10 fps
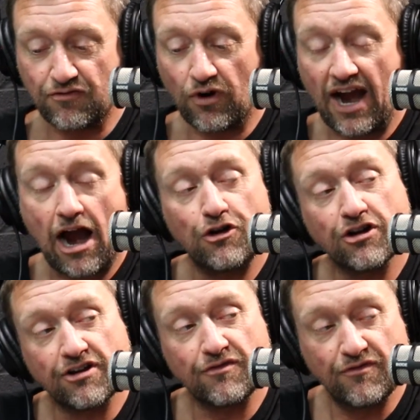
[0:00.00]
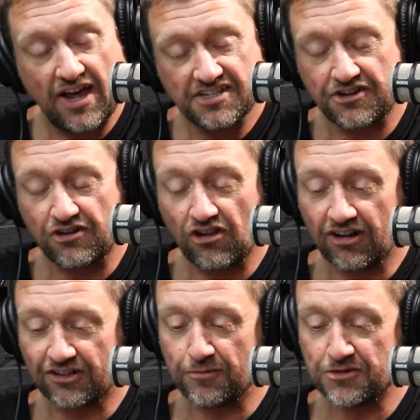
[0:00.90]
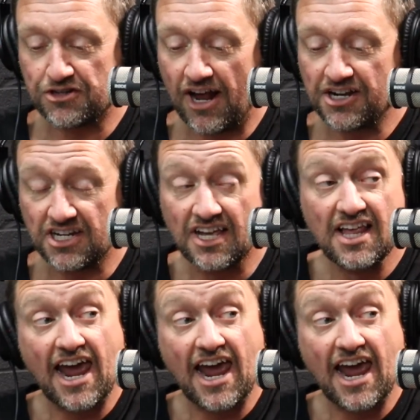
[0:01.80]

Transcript: for how you're going to invest in your long-term strategy.